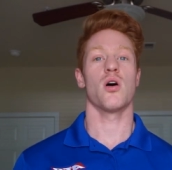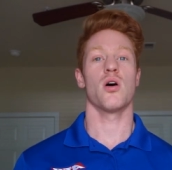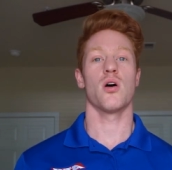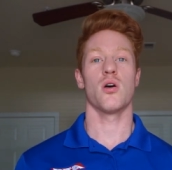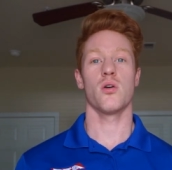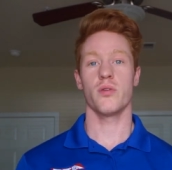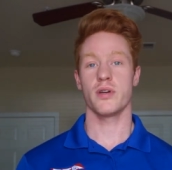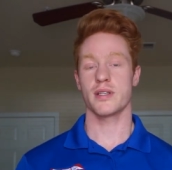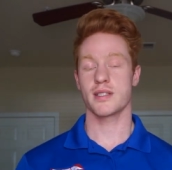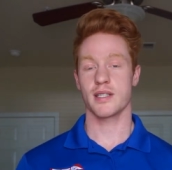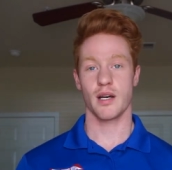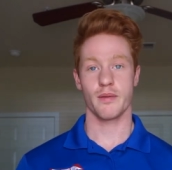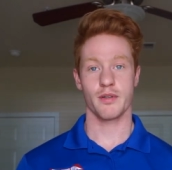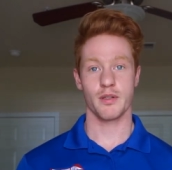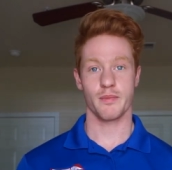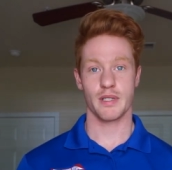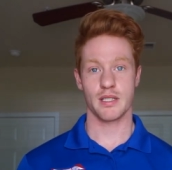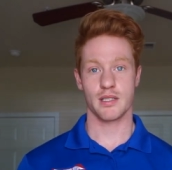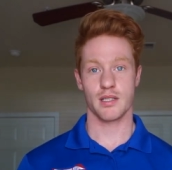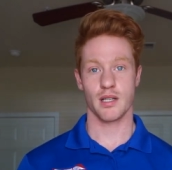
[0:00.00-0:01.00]
always time
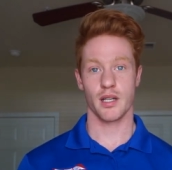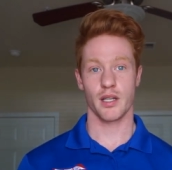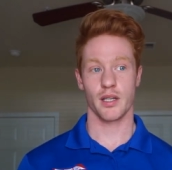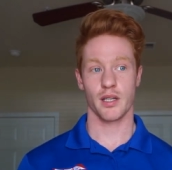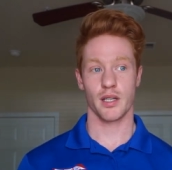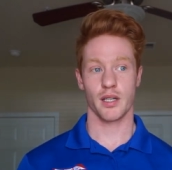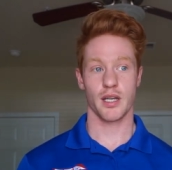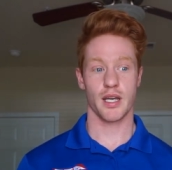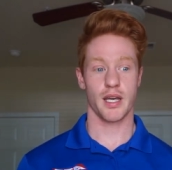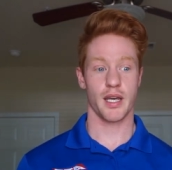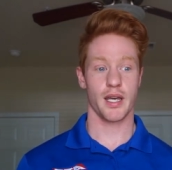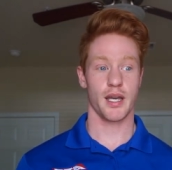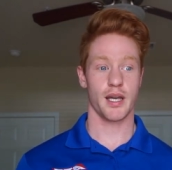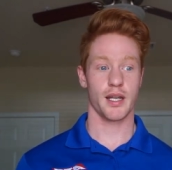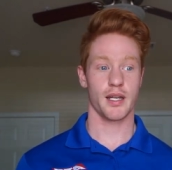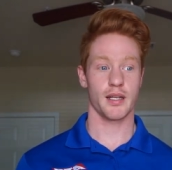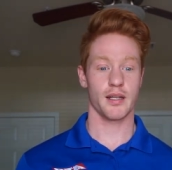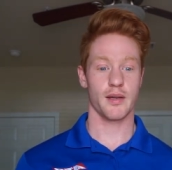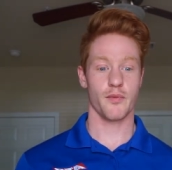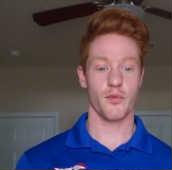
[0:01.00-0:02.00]
to be studying,
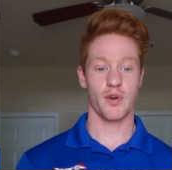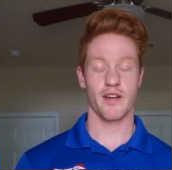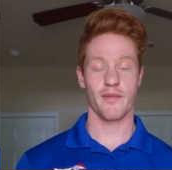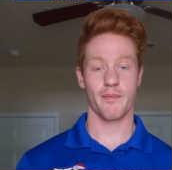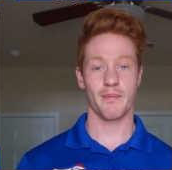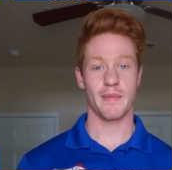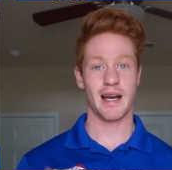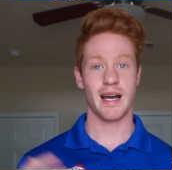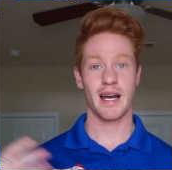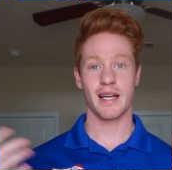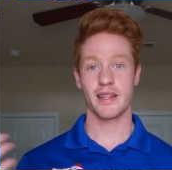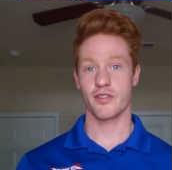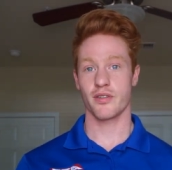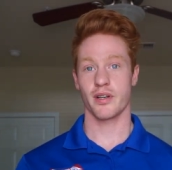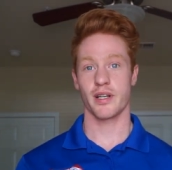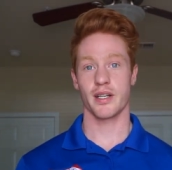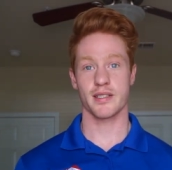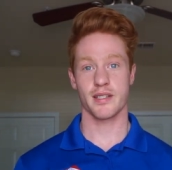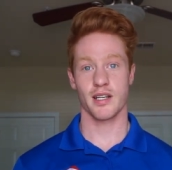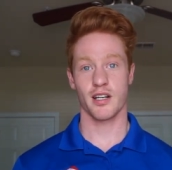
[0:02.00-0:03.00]
and when I'm not at the
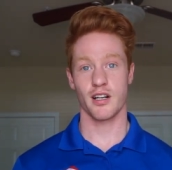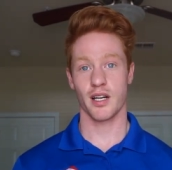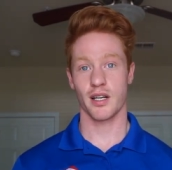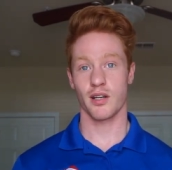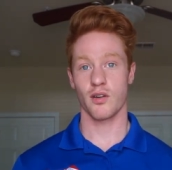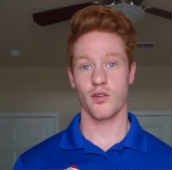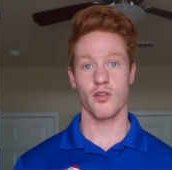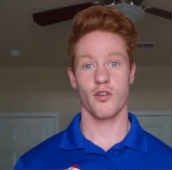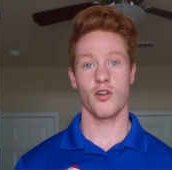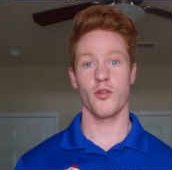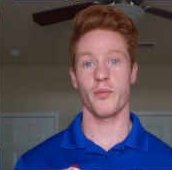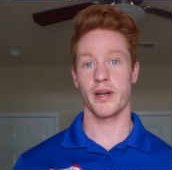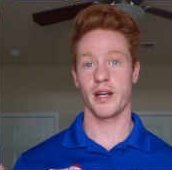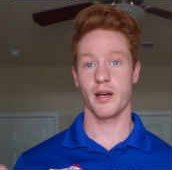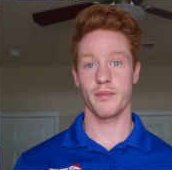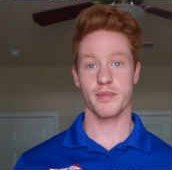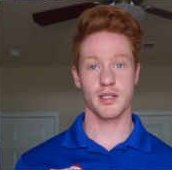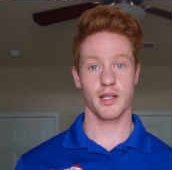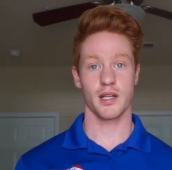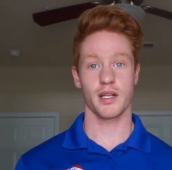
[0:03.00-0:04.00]
training center, I go home and
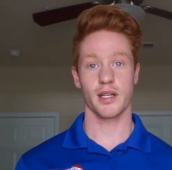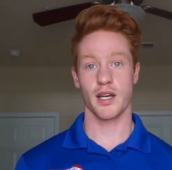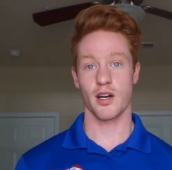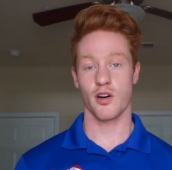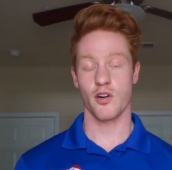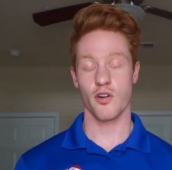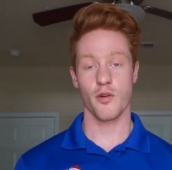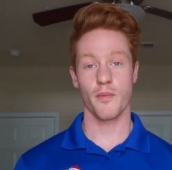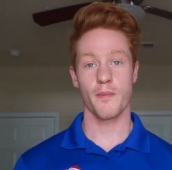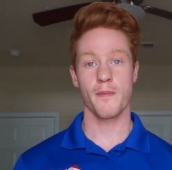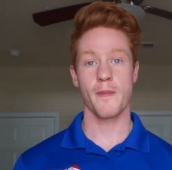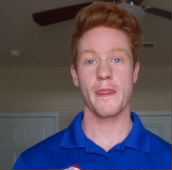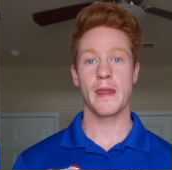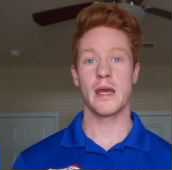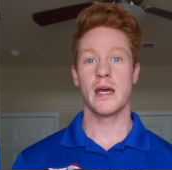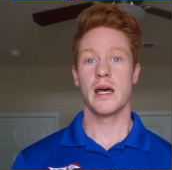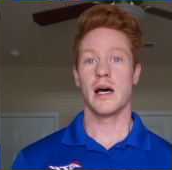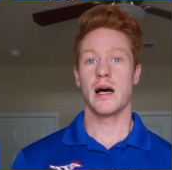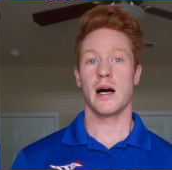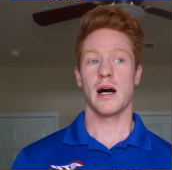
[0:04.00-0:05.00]
I'm studying at home.
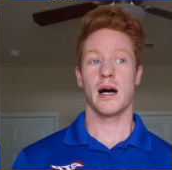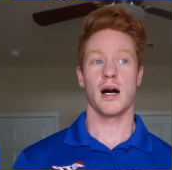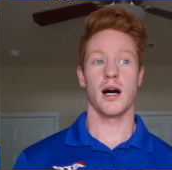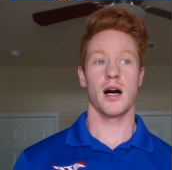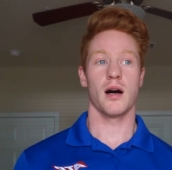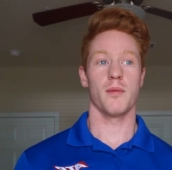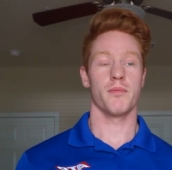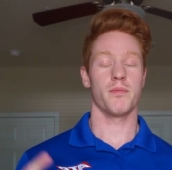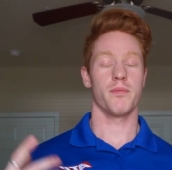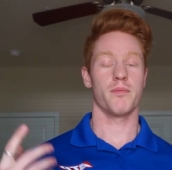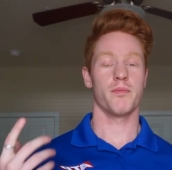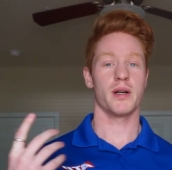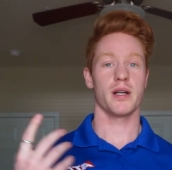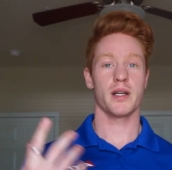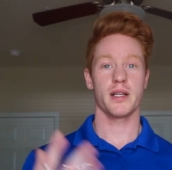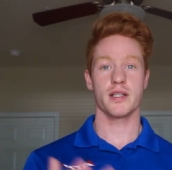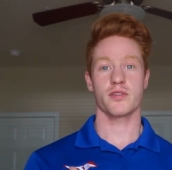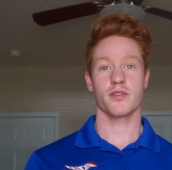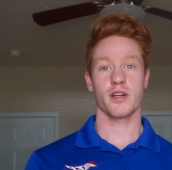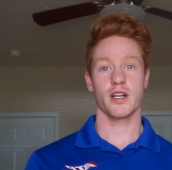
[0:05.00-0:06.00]
Um, but it
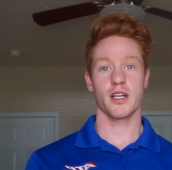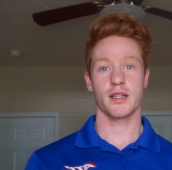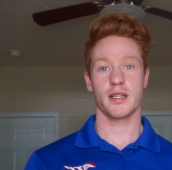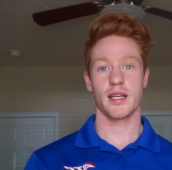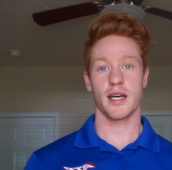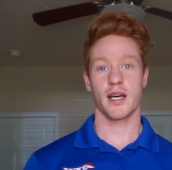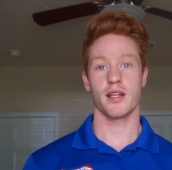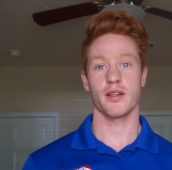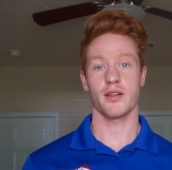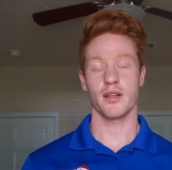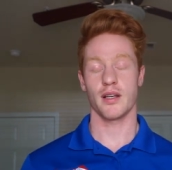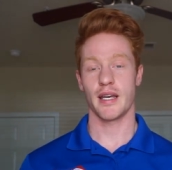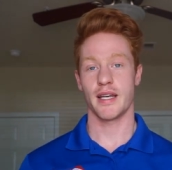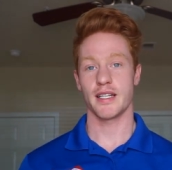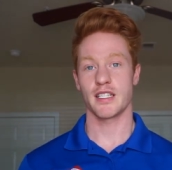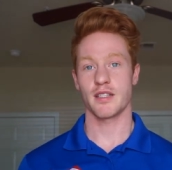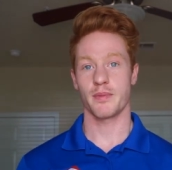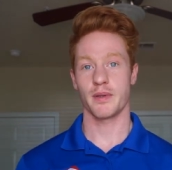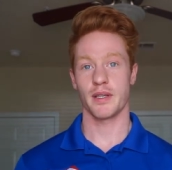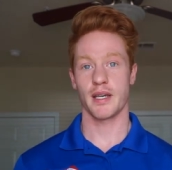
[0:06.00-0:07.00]
is great that A
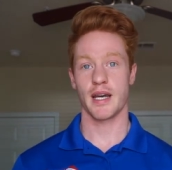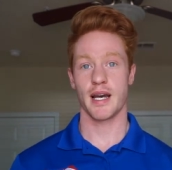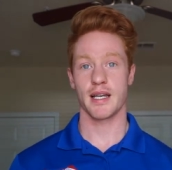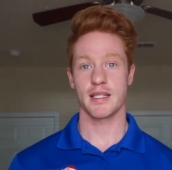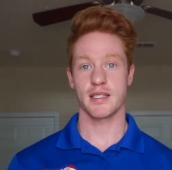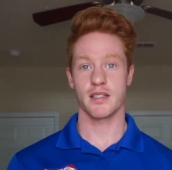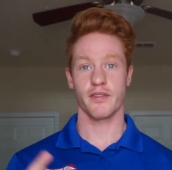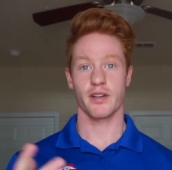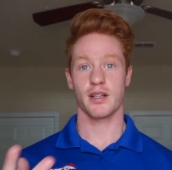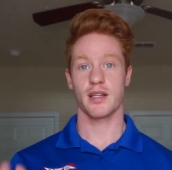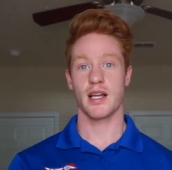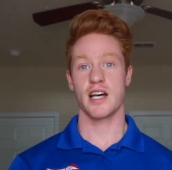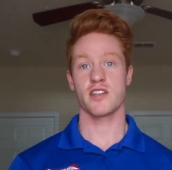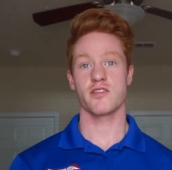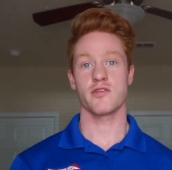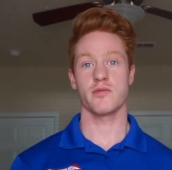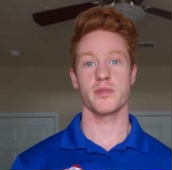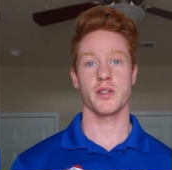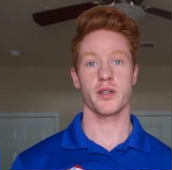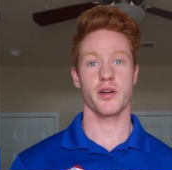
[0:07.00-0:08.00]
T P has different
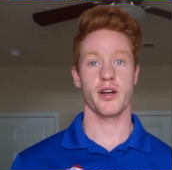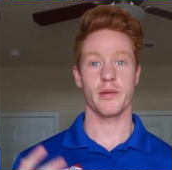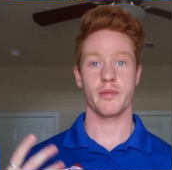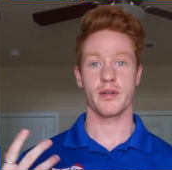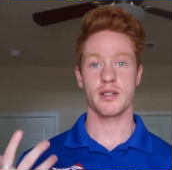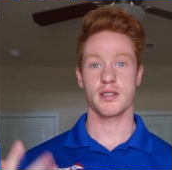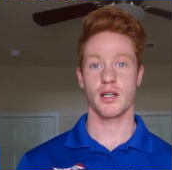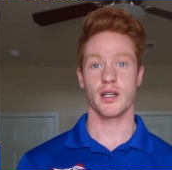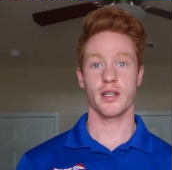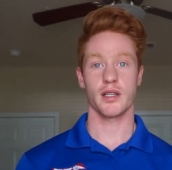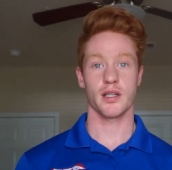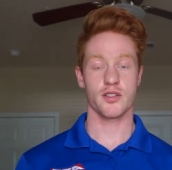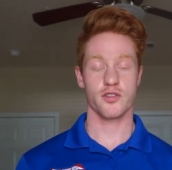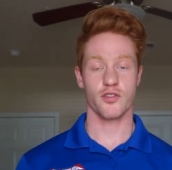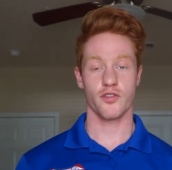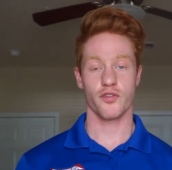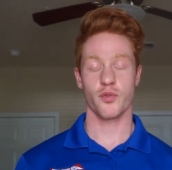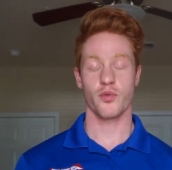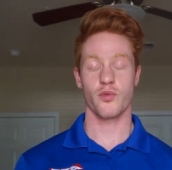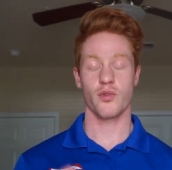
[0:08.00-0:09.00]
classrooms that you're able to study in,
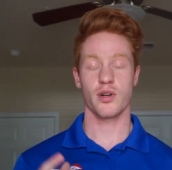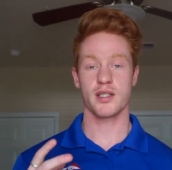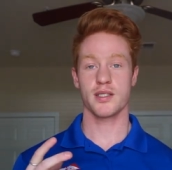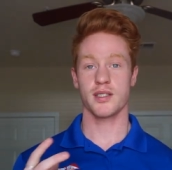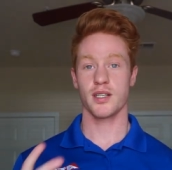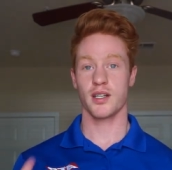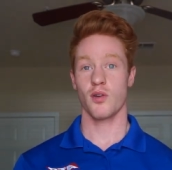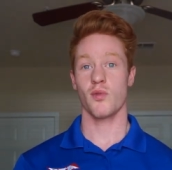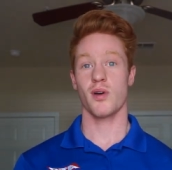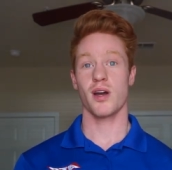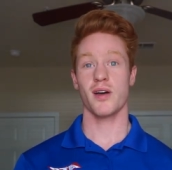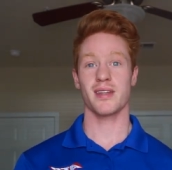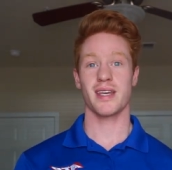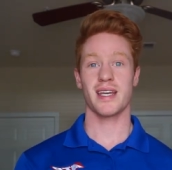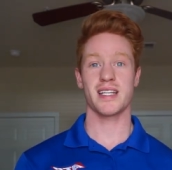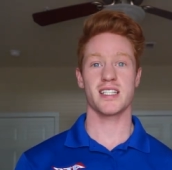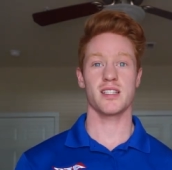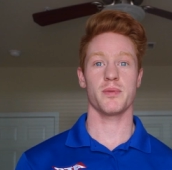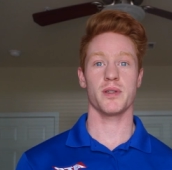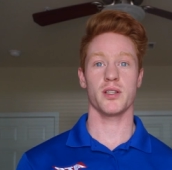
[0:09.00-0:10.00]
so if you want to stick around the
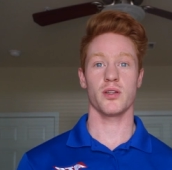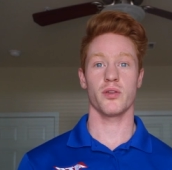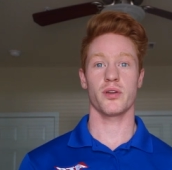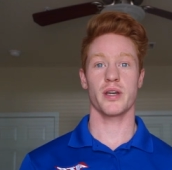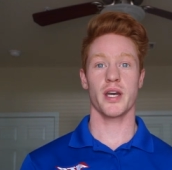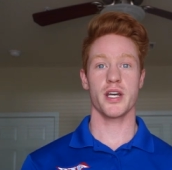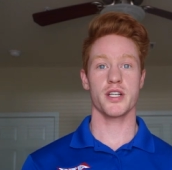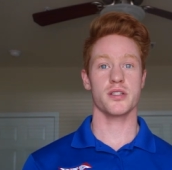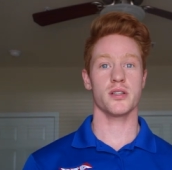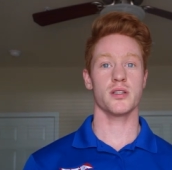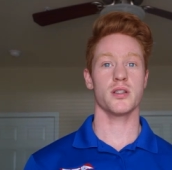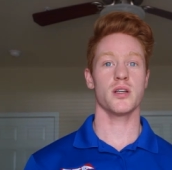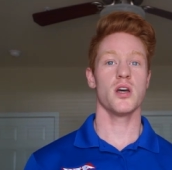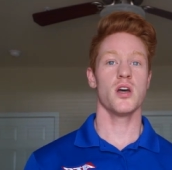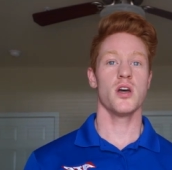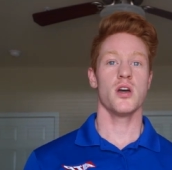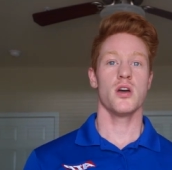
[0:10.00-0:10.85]
A T P location,